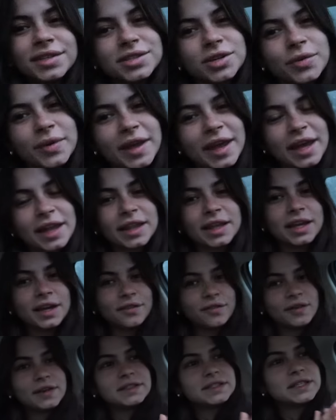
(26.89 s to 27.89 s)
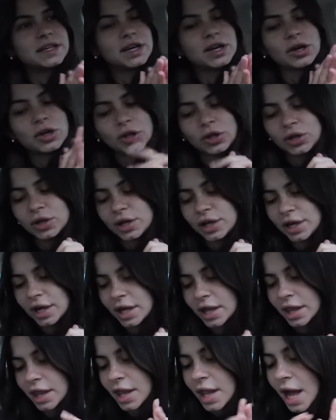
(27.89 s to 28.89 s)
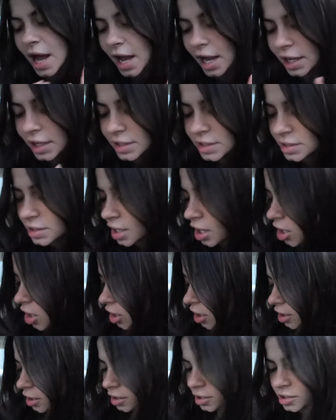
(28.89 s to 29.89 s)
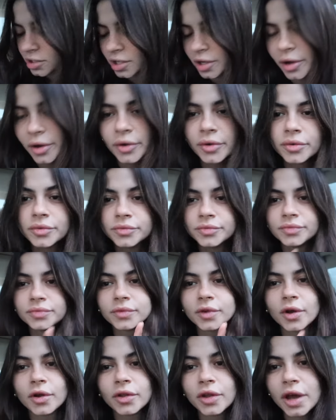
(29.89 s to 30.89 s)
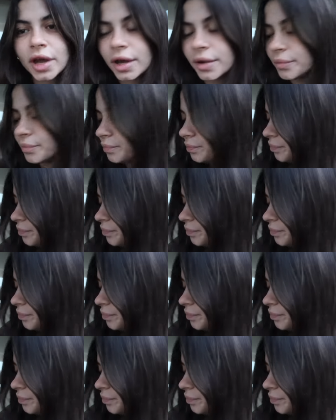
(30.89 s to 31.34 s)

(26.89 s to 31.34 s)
so we can't leave until that is gone. So hold on.